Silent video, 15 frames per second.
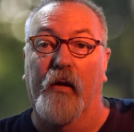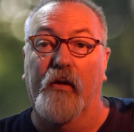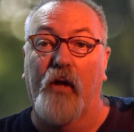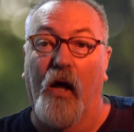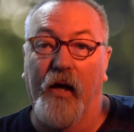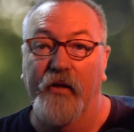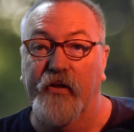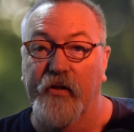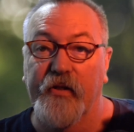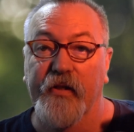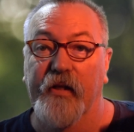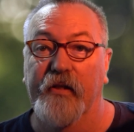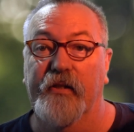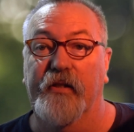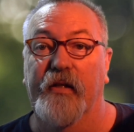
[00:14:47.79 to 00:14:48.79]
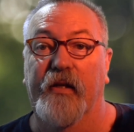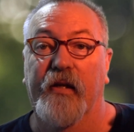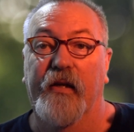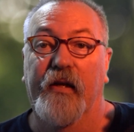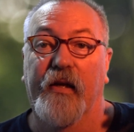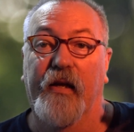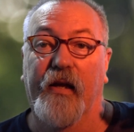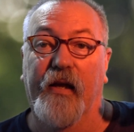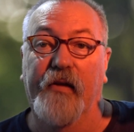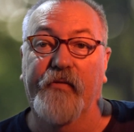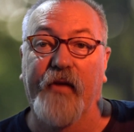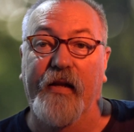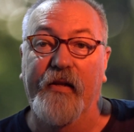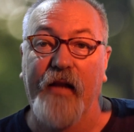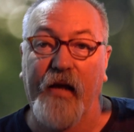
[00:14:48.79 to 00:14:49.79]
consciousness
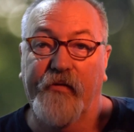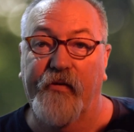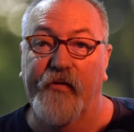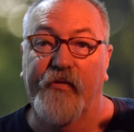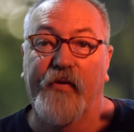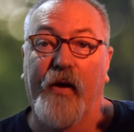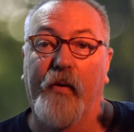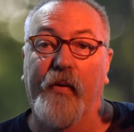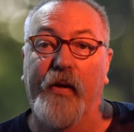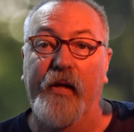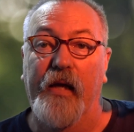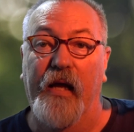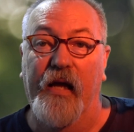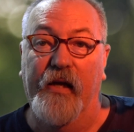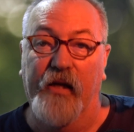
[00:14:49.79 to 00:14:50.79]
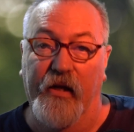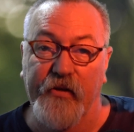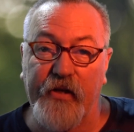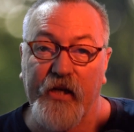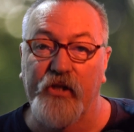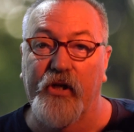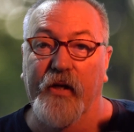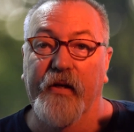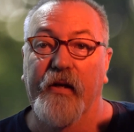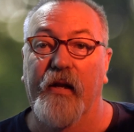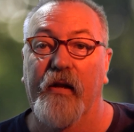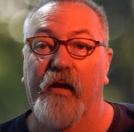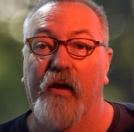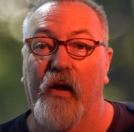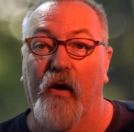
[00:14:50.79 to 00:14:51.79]
is a necessary condition
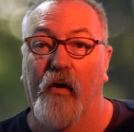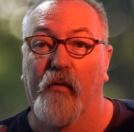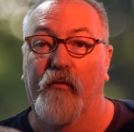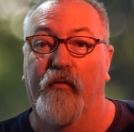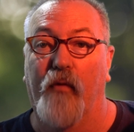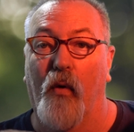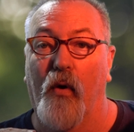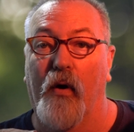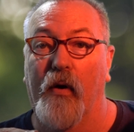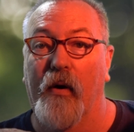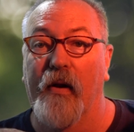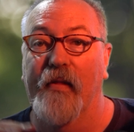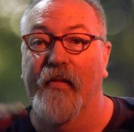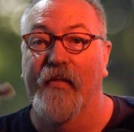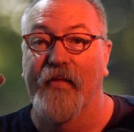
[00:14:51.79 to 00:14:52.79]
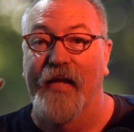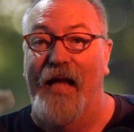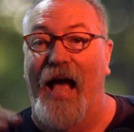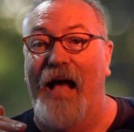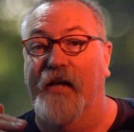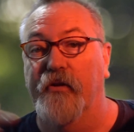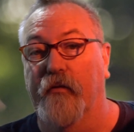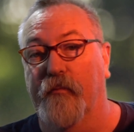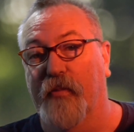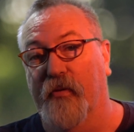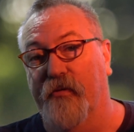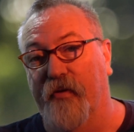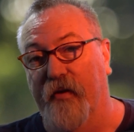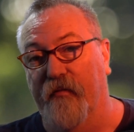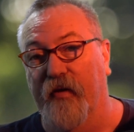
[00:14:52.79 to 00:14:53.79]
for the act of
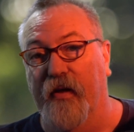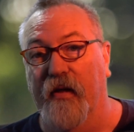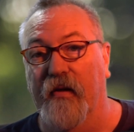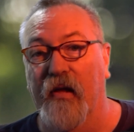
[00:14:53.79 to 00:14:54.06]
perceiving.